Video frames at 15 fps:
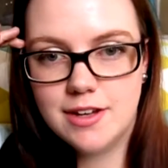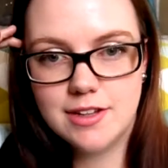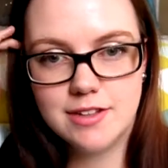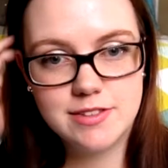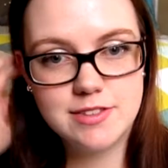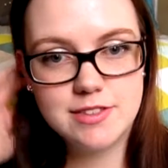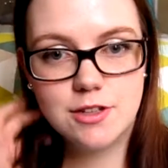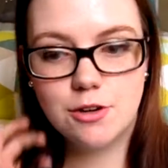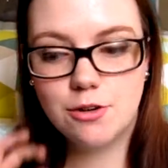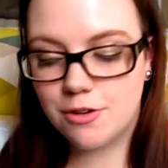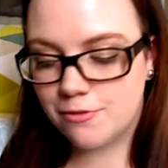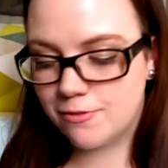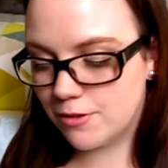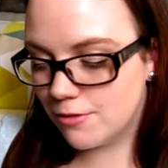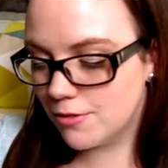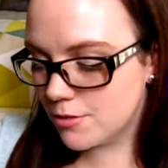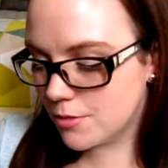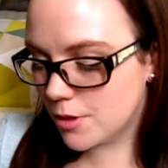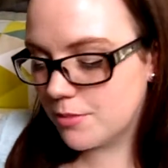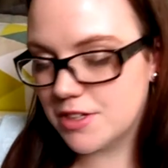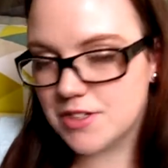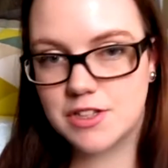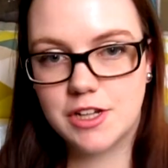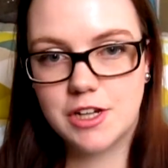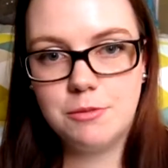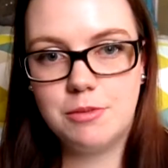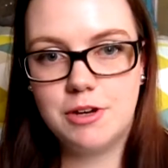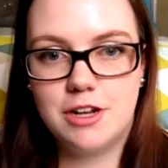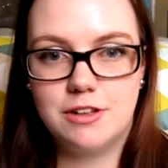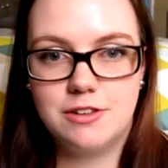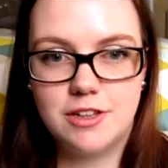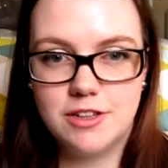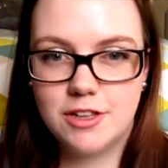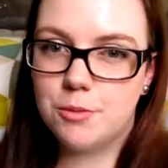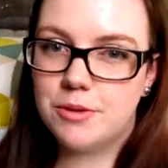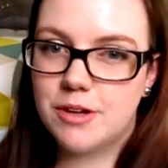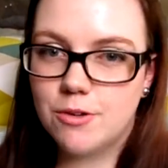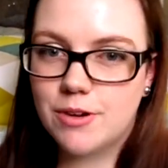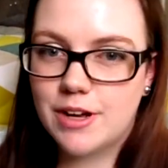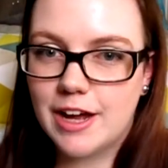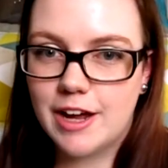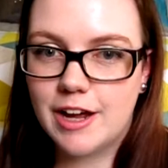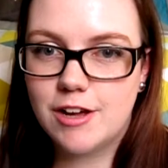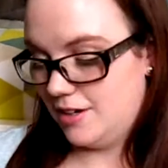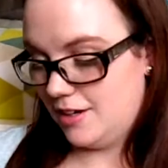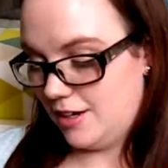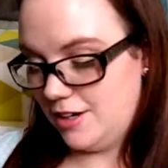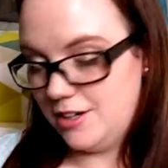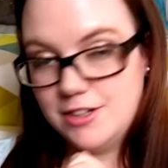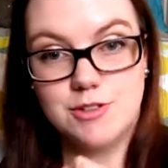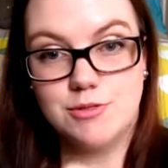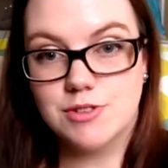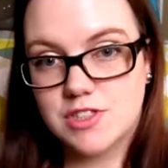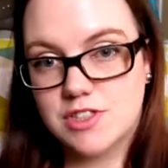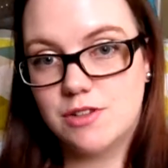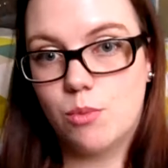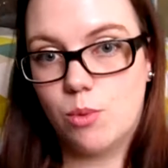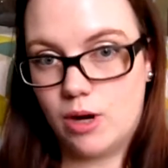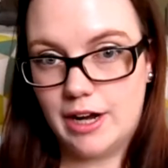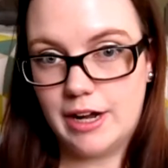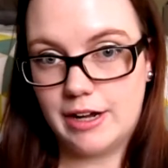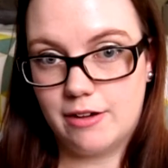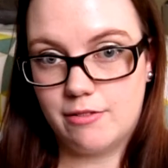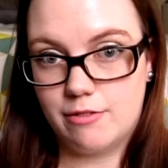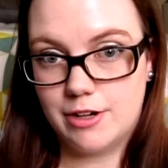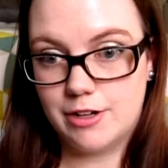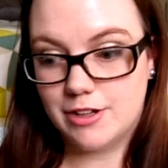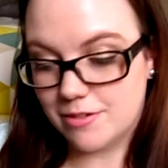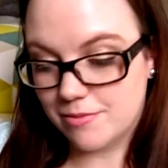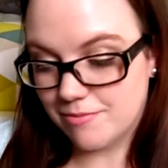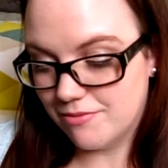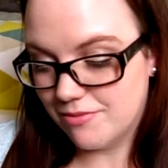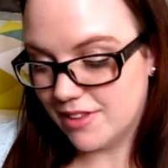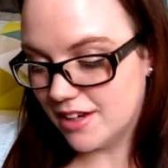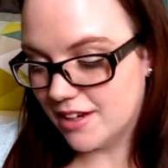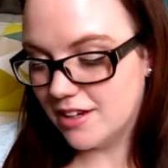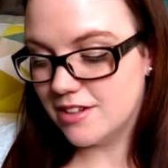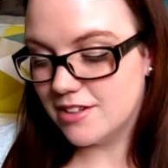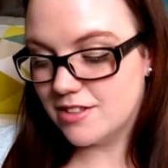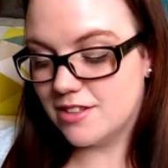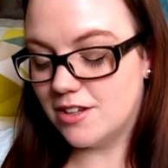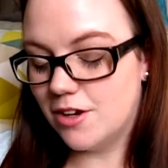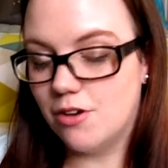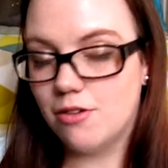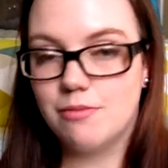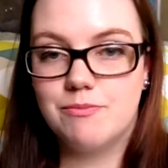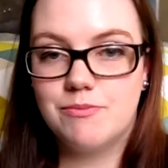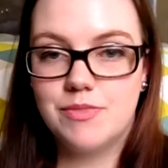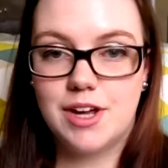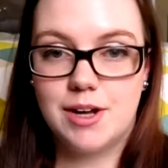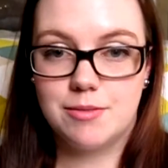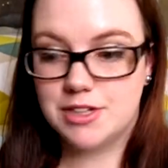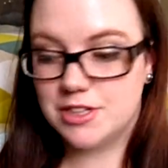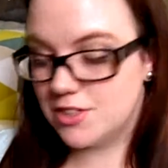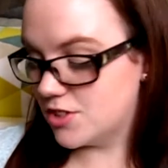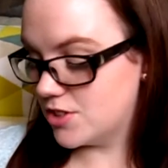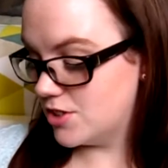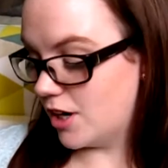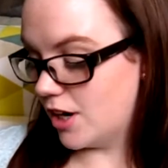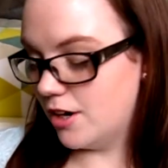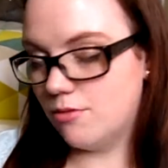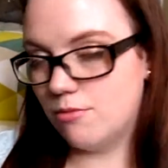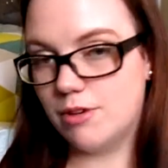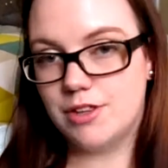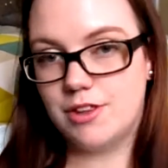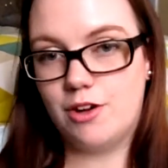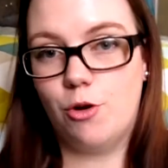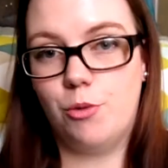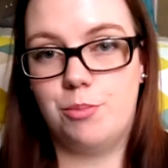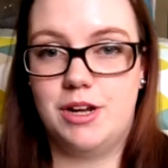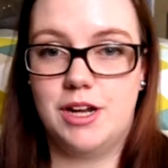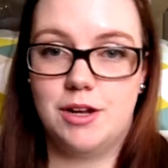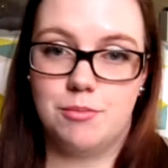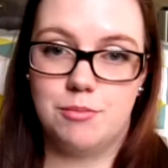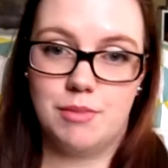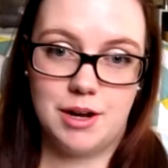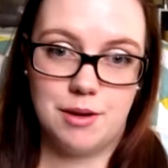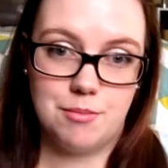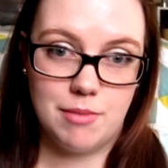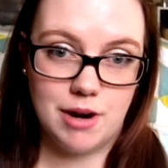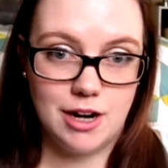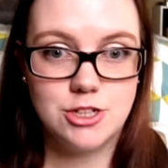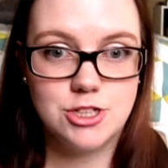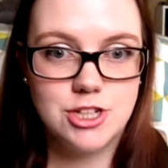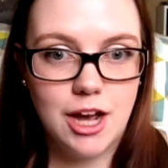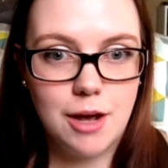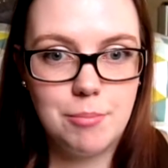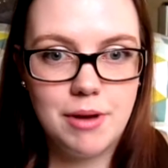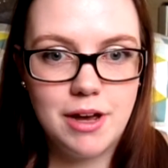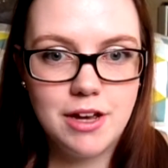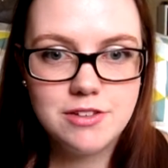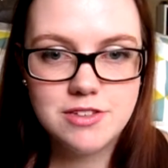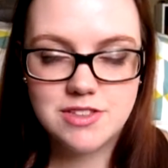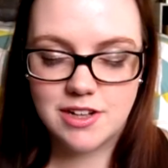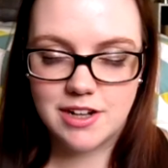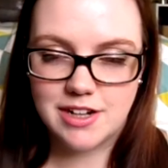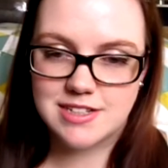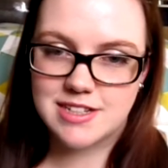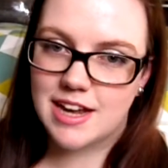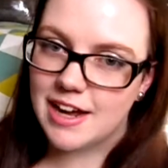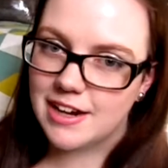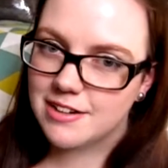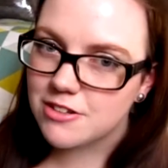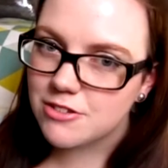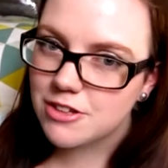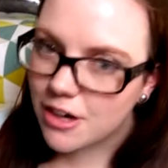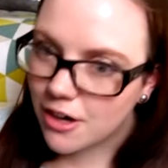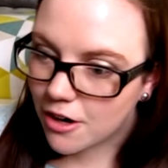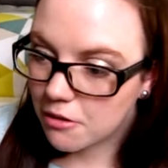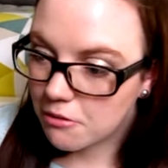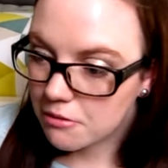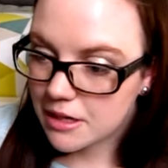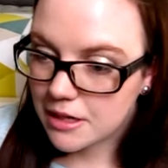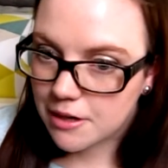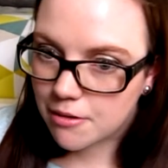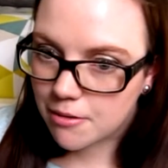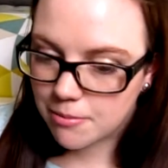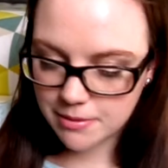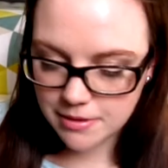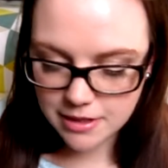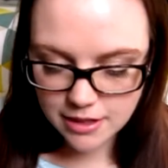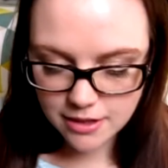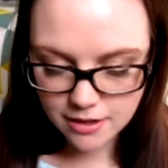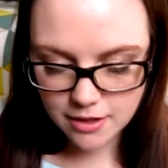So a few of them are missing, but I think they'll be okay, and you will see why I got rid of them. So I'm gonna start with opening my March Topbox. I technically already opened it,